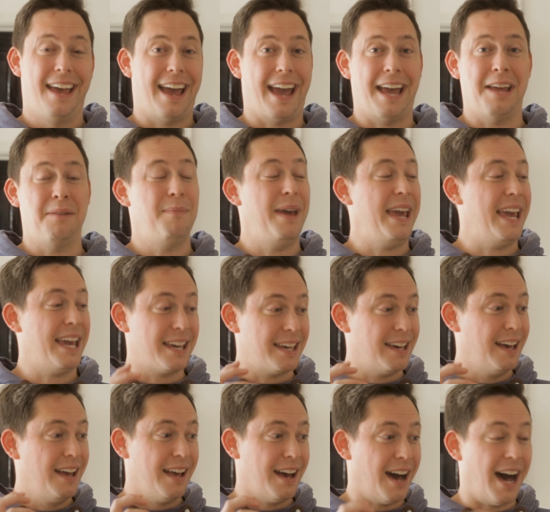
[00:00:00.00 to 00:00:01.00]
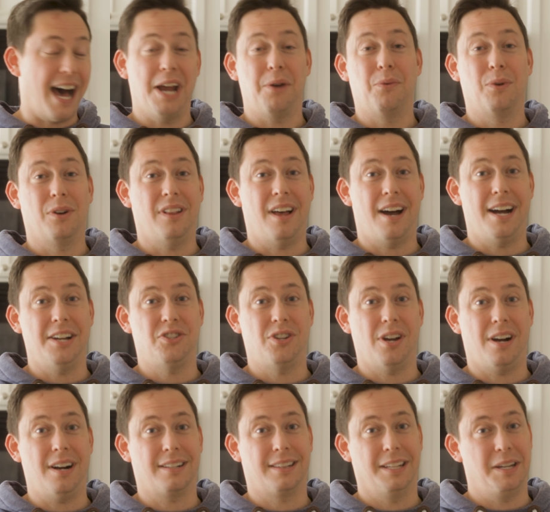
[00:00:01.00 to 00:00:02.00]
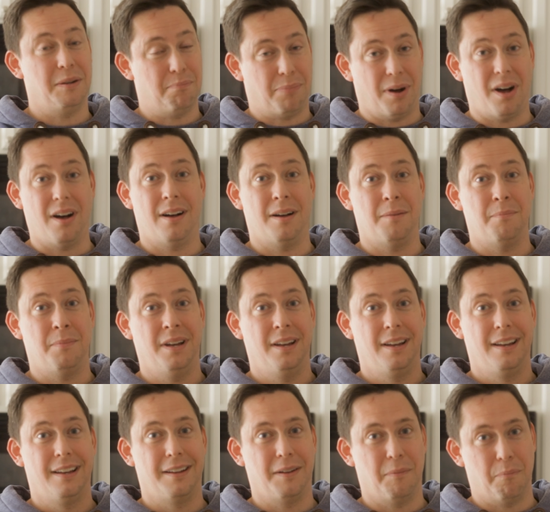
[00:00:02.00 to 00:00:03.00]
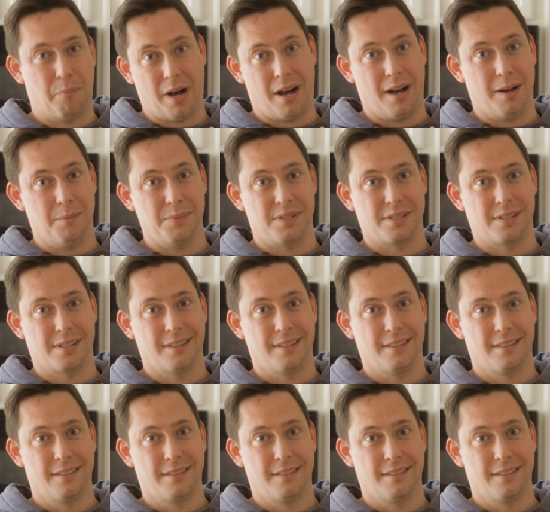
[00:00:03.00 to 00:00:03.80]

and make Hyrule hot chocolate bomb bombs.